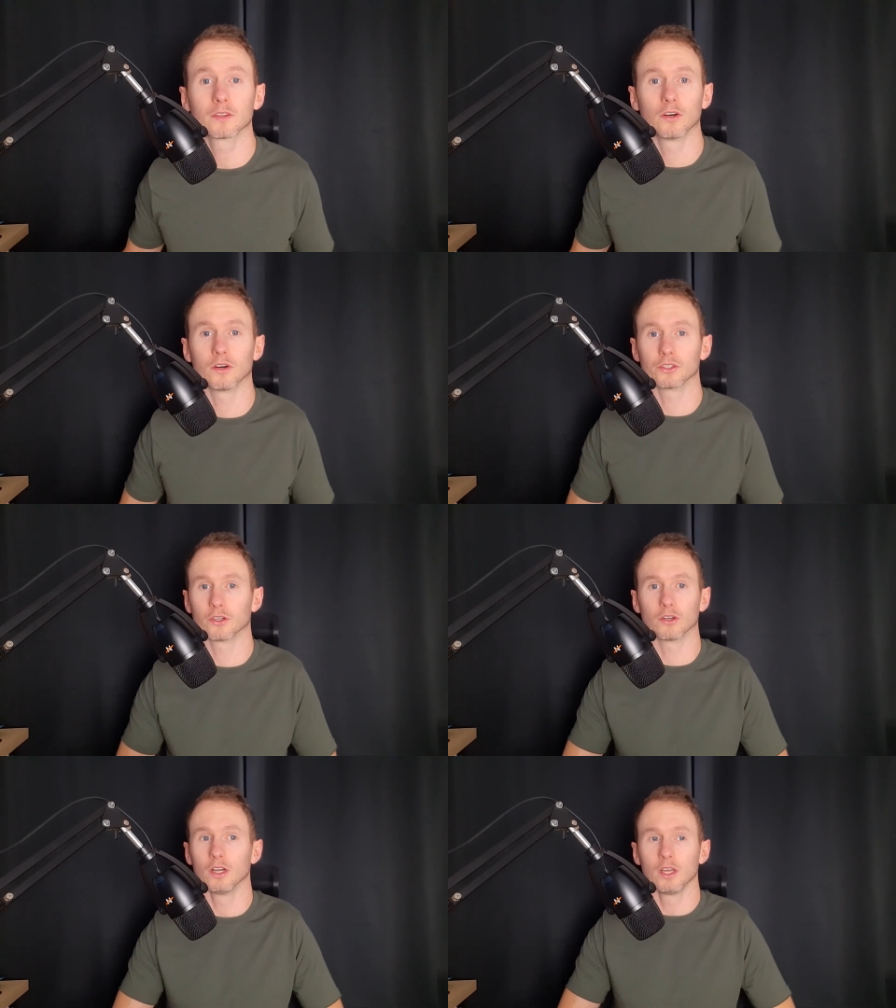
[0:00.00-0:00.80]
or
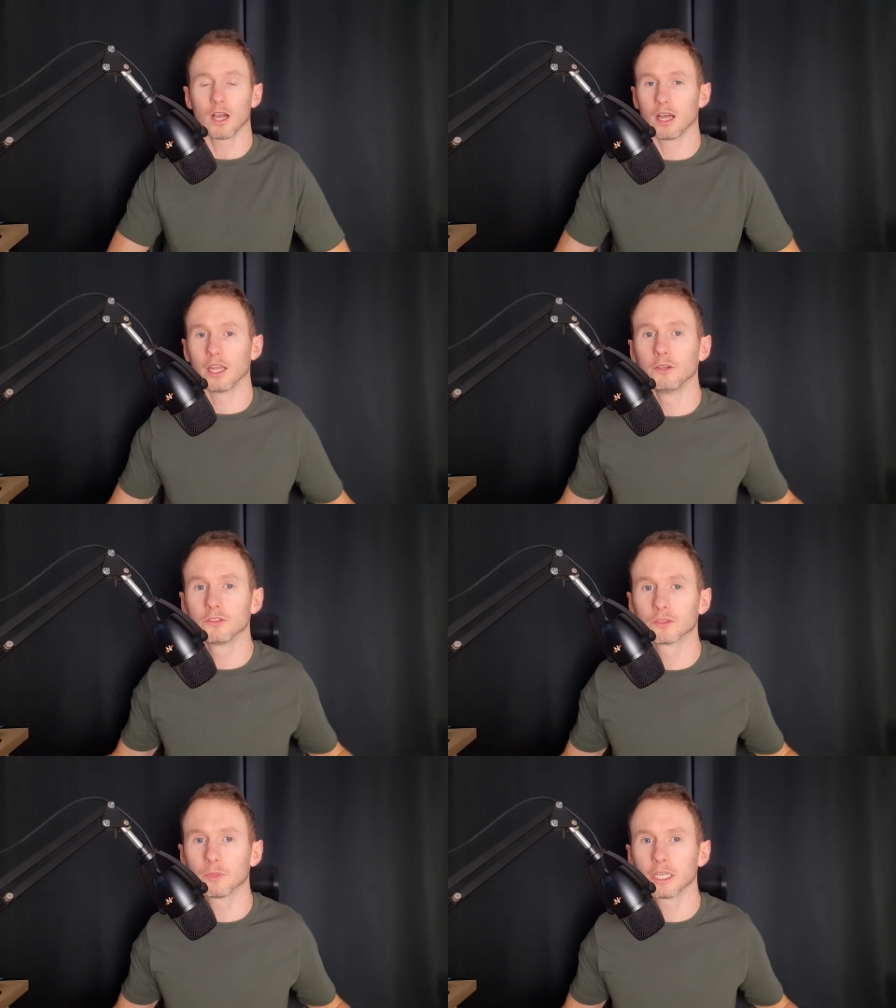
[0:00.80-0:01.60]
you're alone
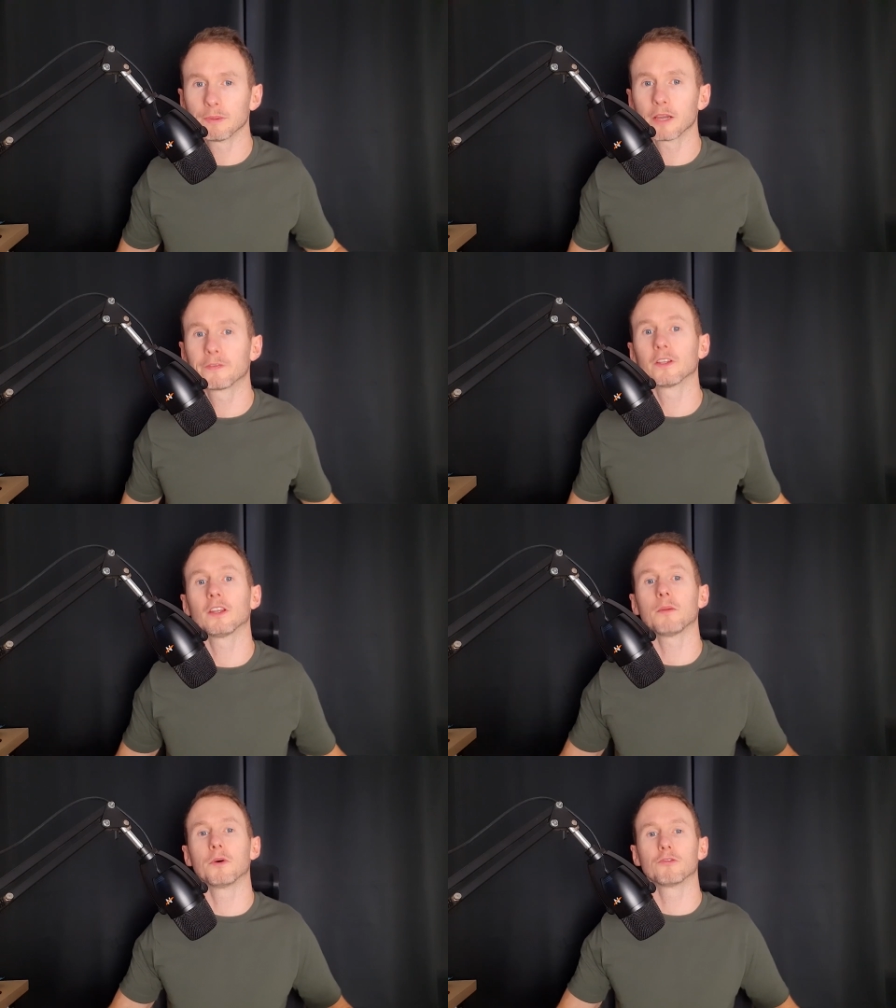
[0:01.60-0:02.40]
somewhere, you might feel a
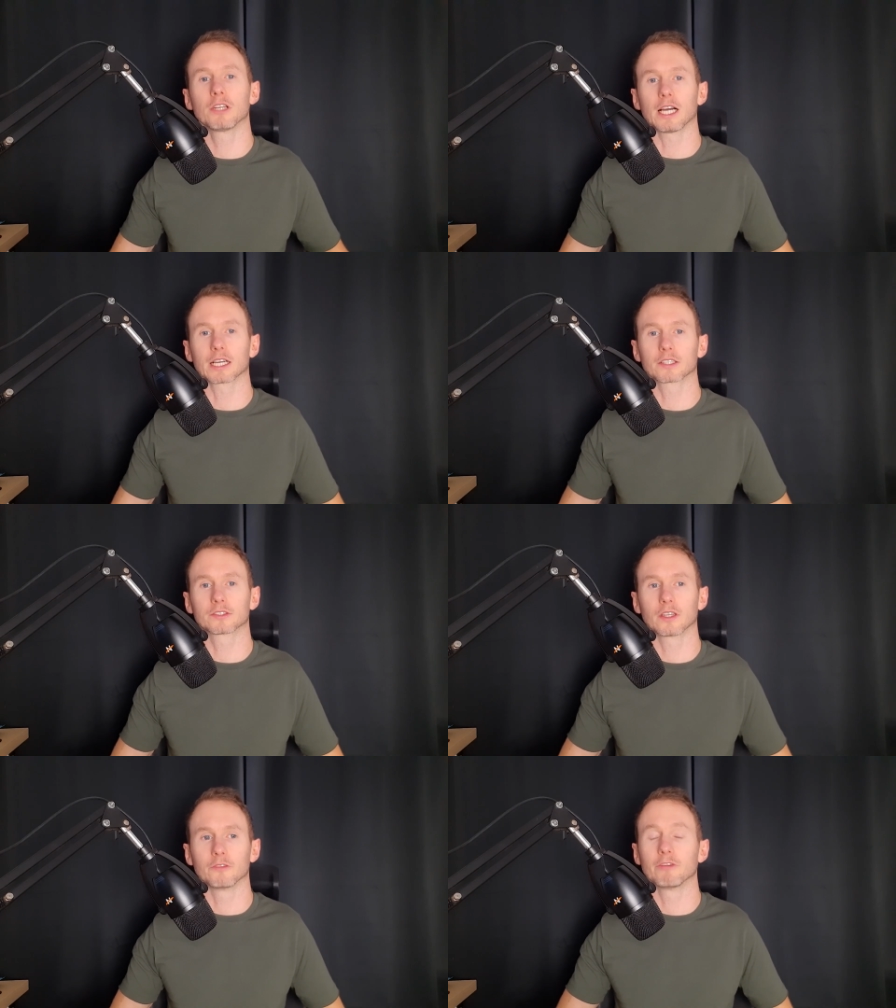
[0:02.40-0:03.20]
lot more
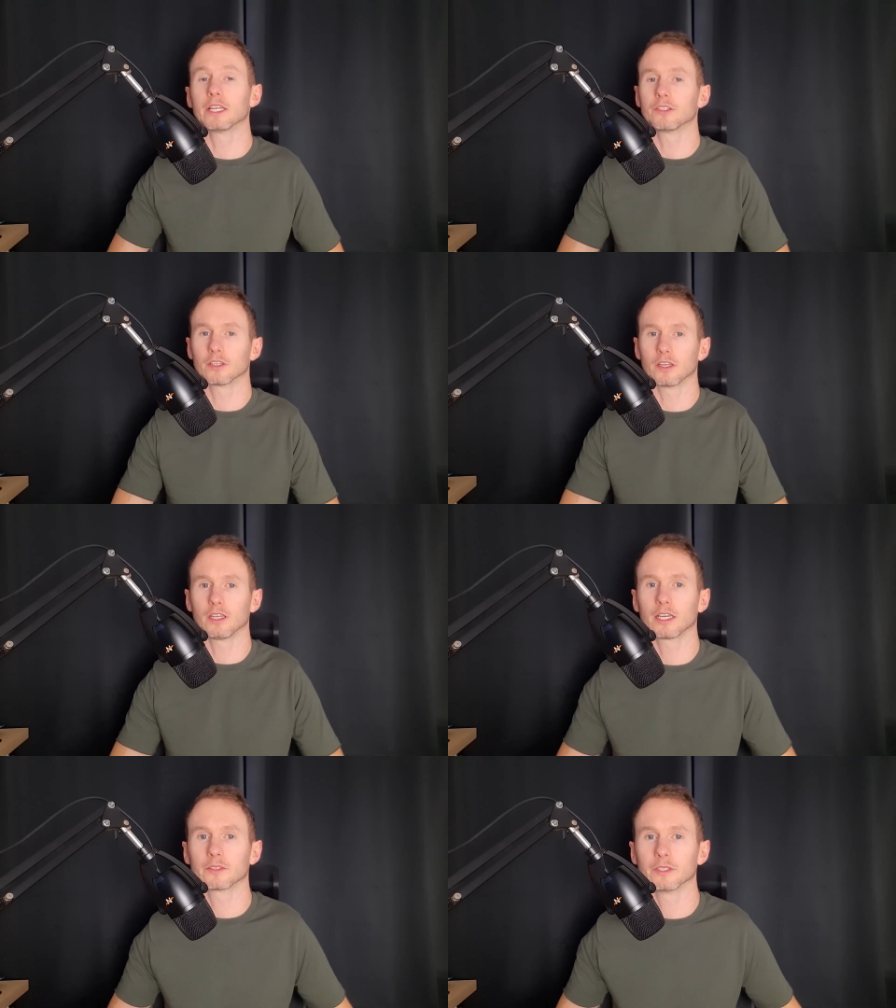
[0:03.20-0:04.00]
relaxed and ready to learn
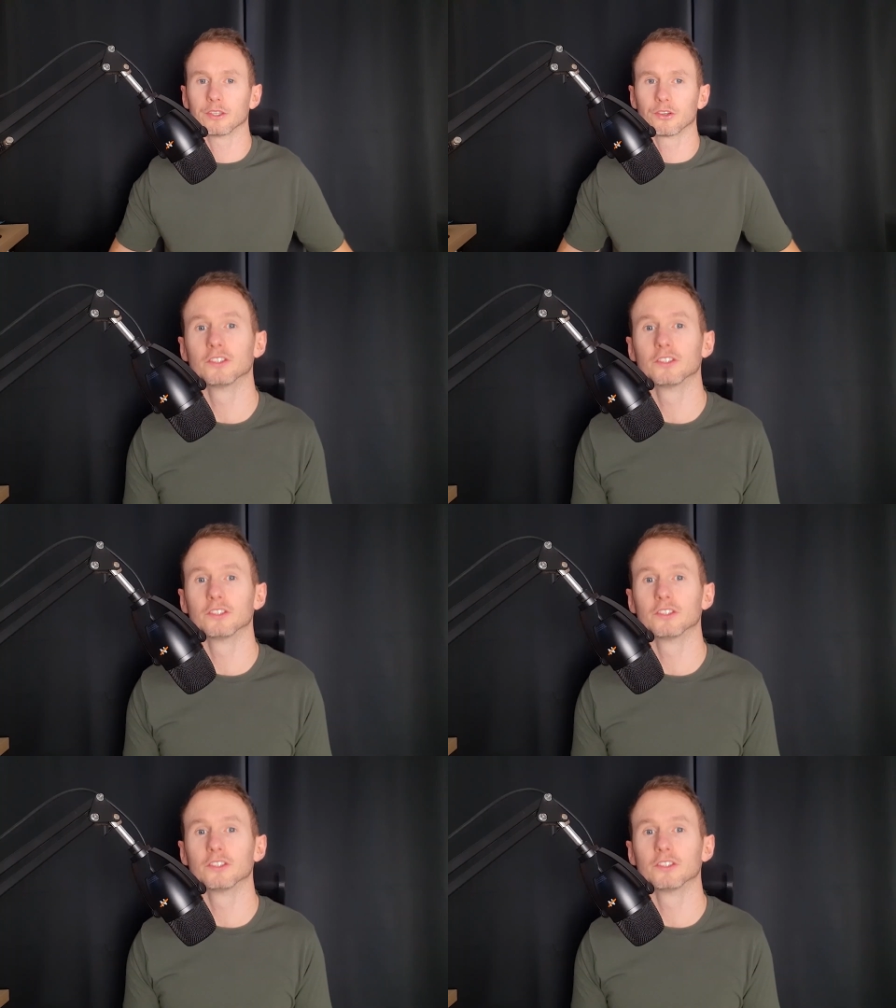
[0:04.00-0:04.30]
language.